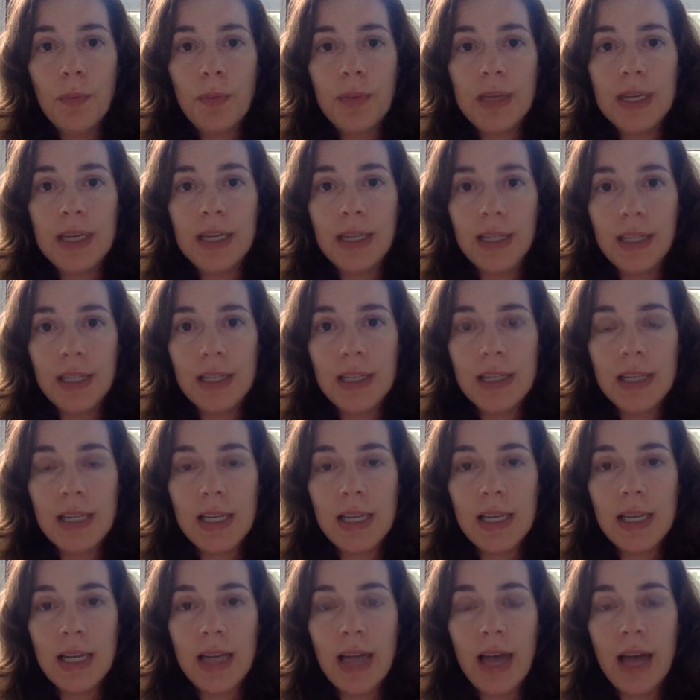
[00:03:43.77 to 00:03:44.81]
Because
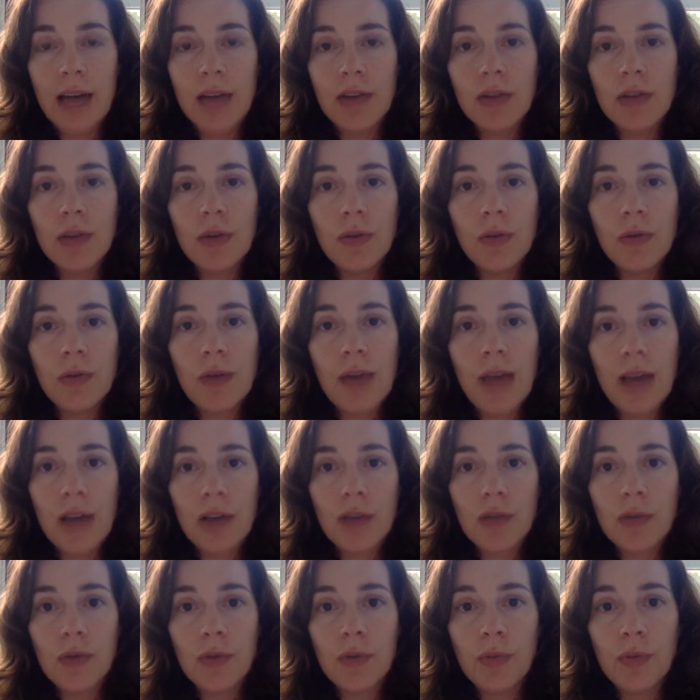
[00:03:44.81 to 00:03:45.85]
it has no
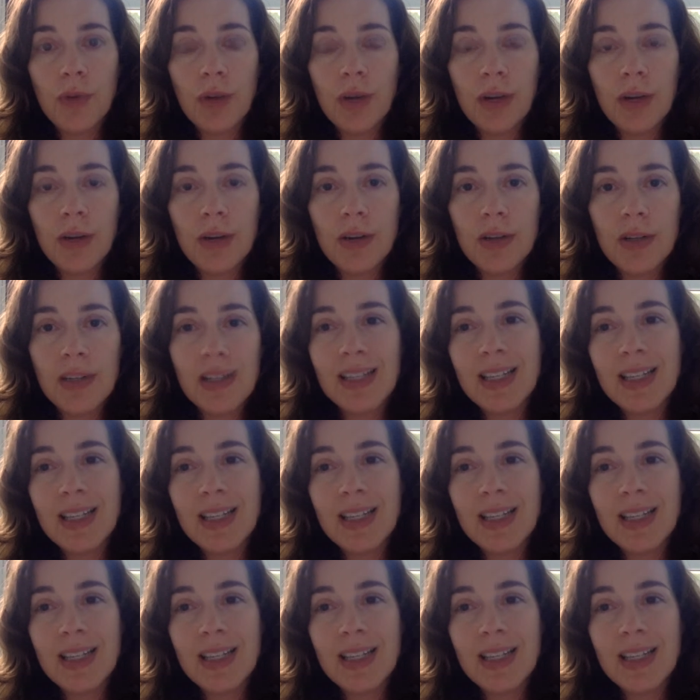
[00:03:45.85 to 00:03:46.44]
natural predators